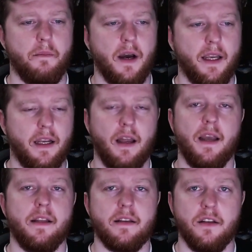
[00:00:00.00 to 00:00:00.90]
my
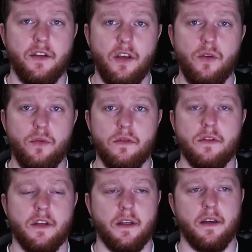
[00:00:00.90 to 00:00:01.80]
clients can use
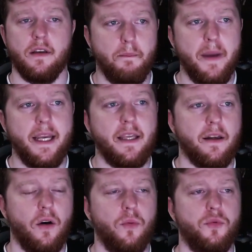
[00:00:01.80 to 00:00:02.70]
to make
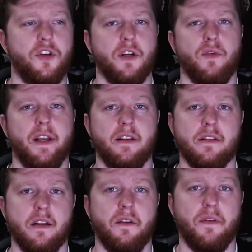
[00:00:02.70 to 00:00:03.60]
their own generated
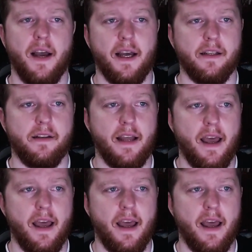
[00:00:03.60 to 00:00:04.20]
stuff and